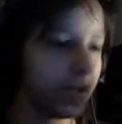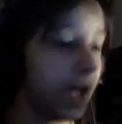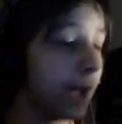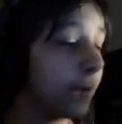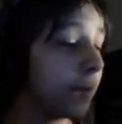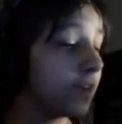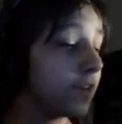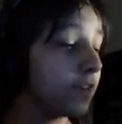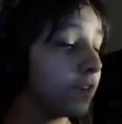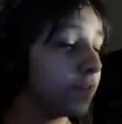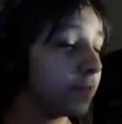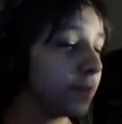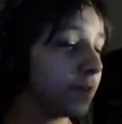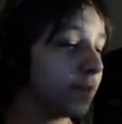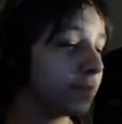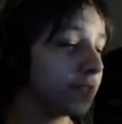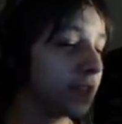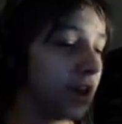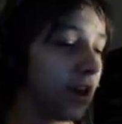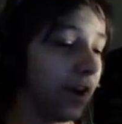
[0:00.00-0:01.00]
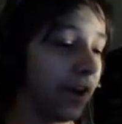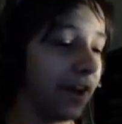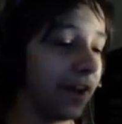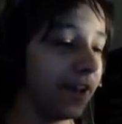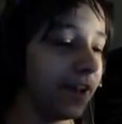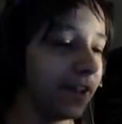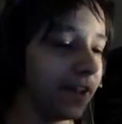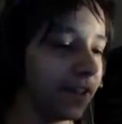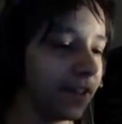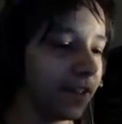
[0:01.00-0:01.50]
I'm uncomfortable, I'm sorry.
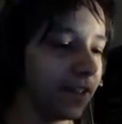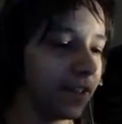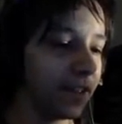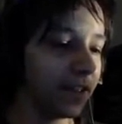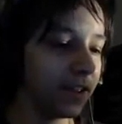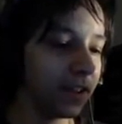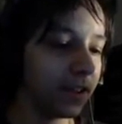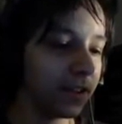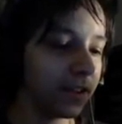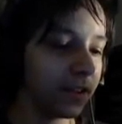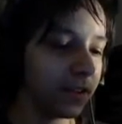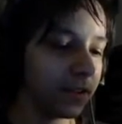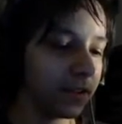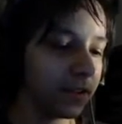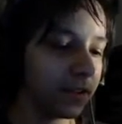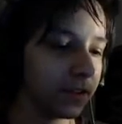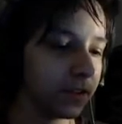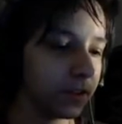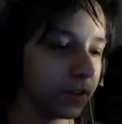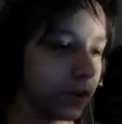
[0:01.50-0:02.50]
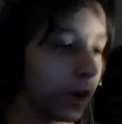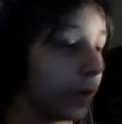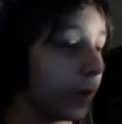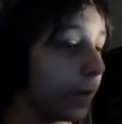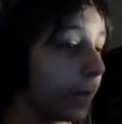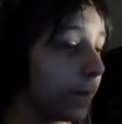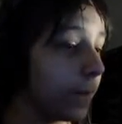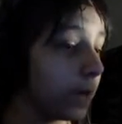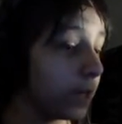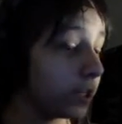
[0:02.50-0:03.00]
Door
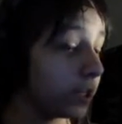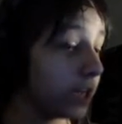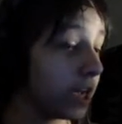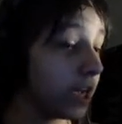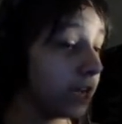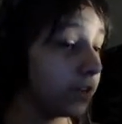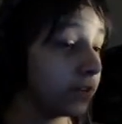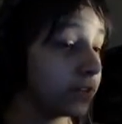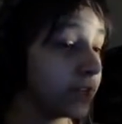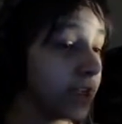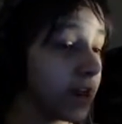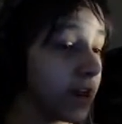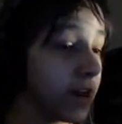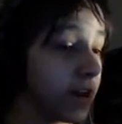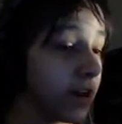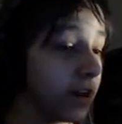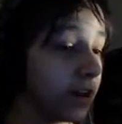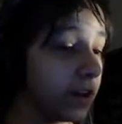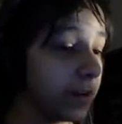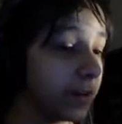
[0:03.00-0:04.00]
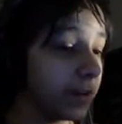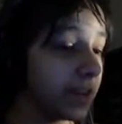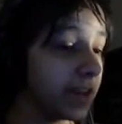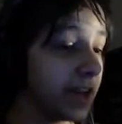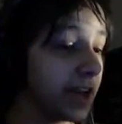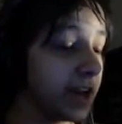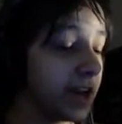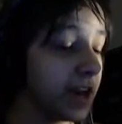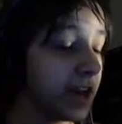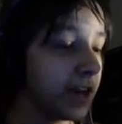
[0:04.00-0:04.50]
won't budge, I don't care, let me
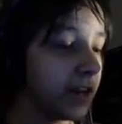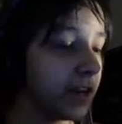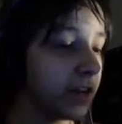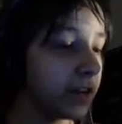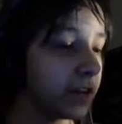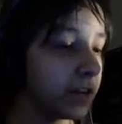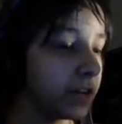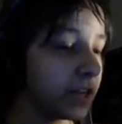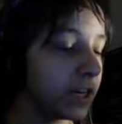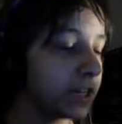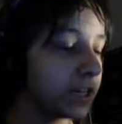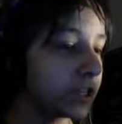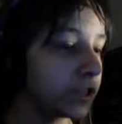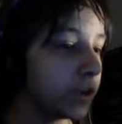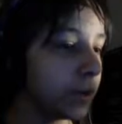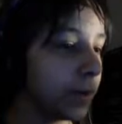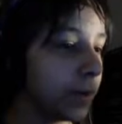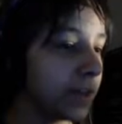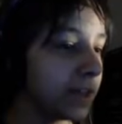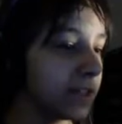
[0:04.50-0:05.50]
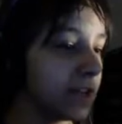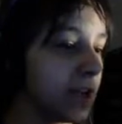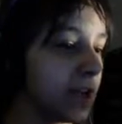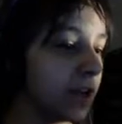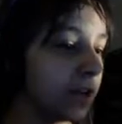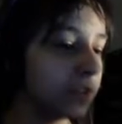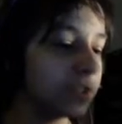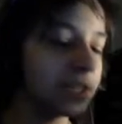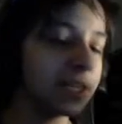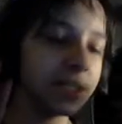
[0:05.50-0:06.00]
get out of here. Can I just go to
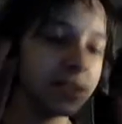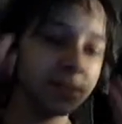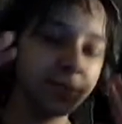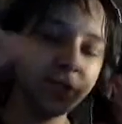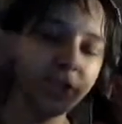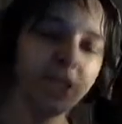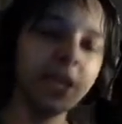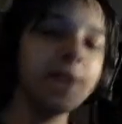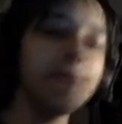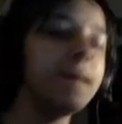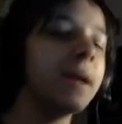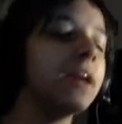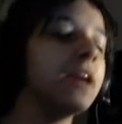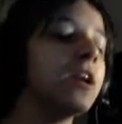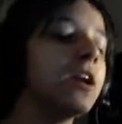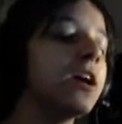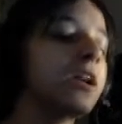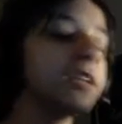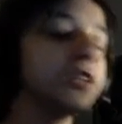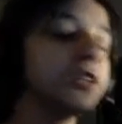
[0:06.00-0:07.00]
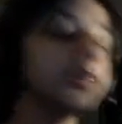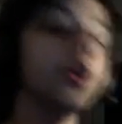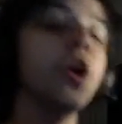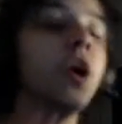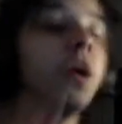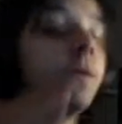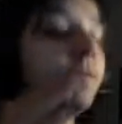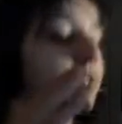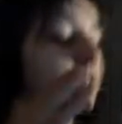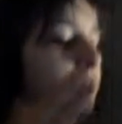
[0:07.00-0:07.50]
McDonald's, get some chicken McNuggets
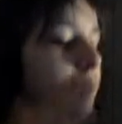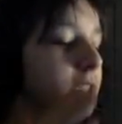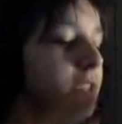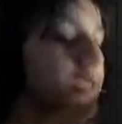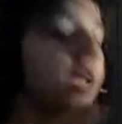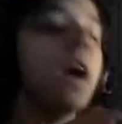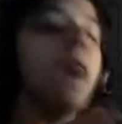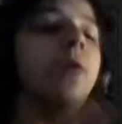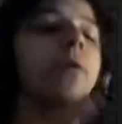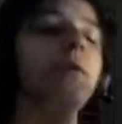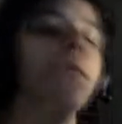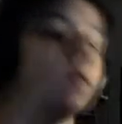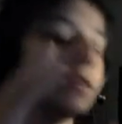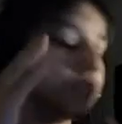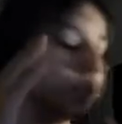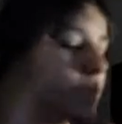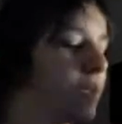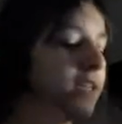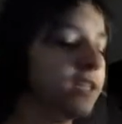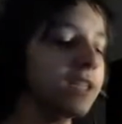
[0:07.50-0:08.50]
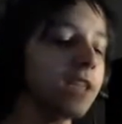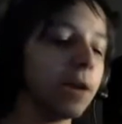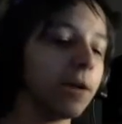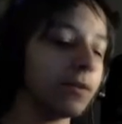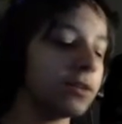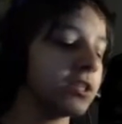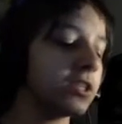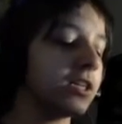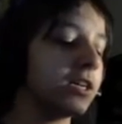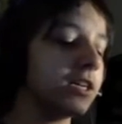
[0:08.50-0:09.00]
with some sweet
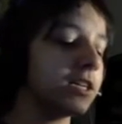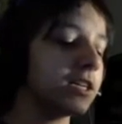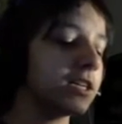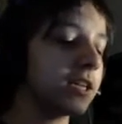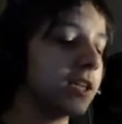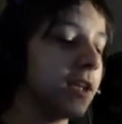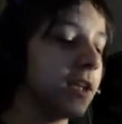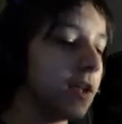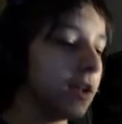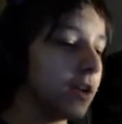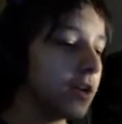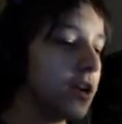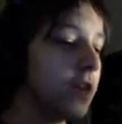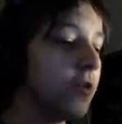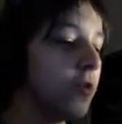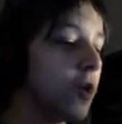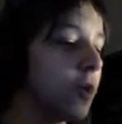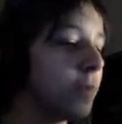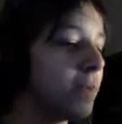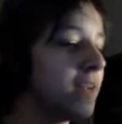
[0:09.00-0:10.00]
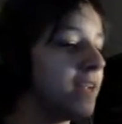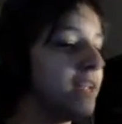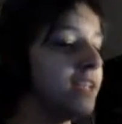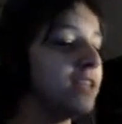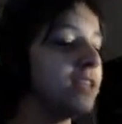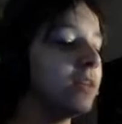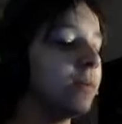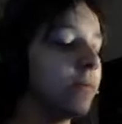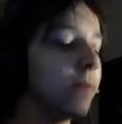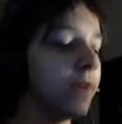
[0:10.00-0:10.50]
sour sauce, go home and
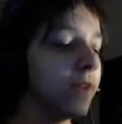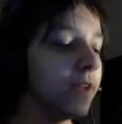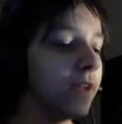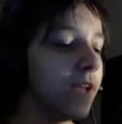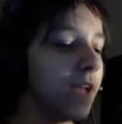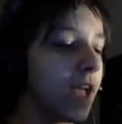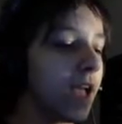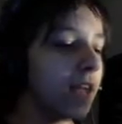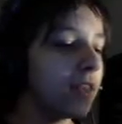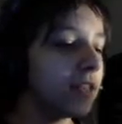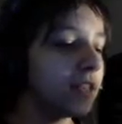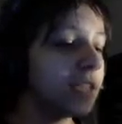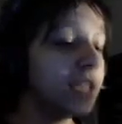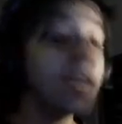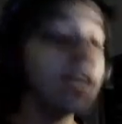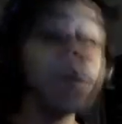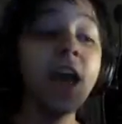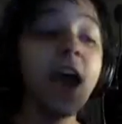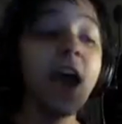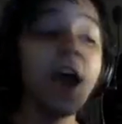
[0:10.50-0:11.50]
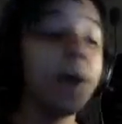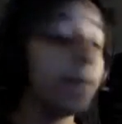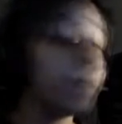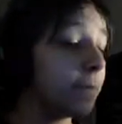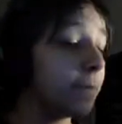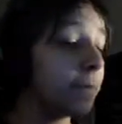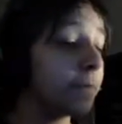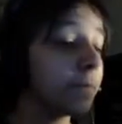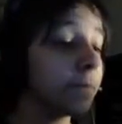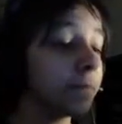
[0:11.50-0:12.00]
eat them, and then take a nap.
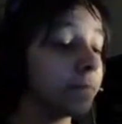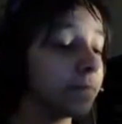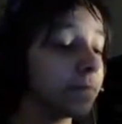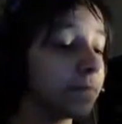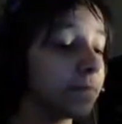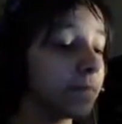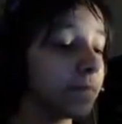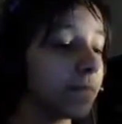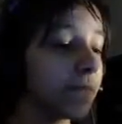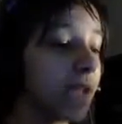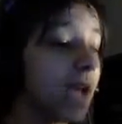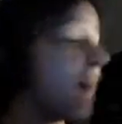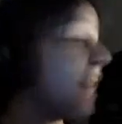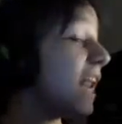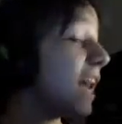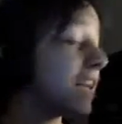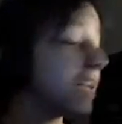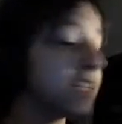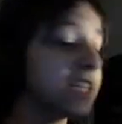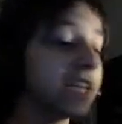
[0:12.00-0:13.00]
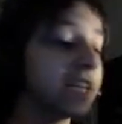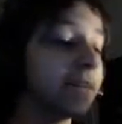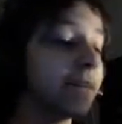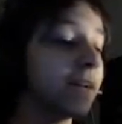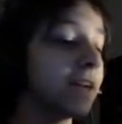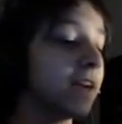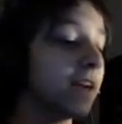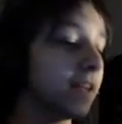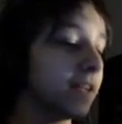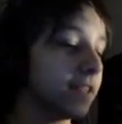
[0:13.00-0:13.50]
I like chicken
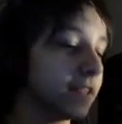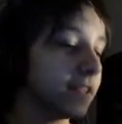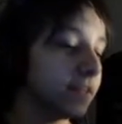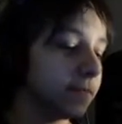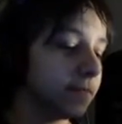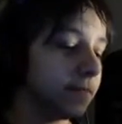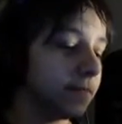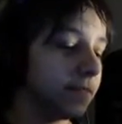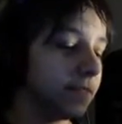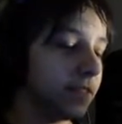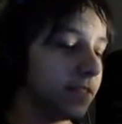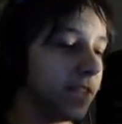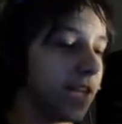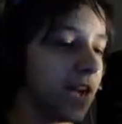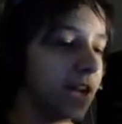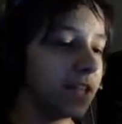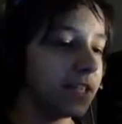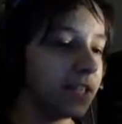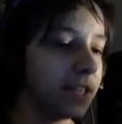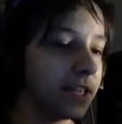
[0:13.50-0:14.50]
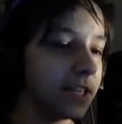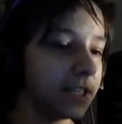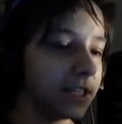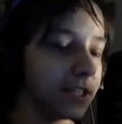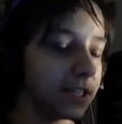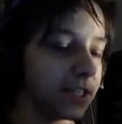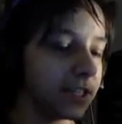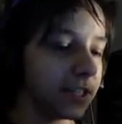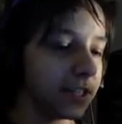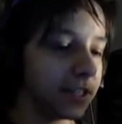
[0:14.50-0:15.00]
McNuggets. They are
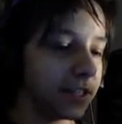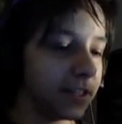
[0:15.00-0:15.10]
delicious.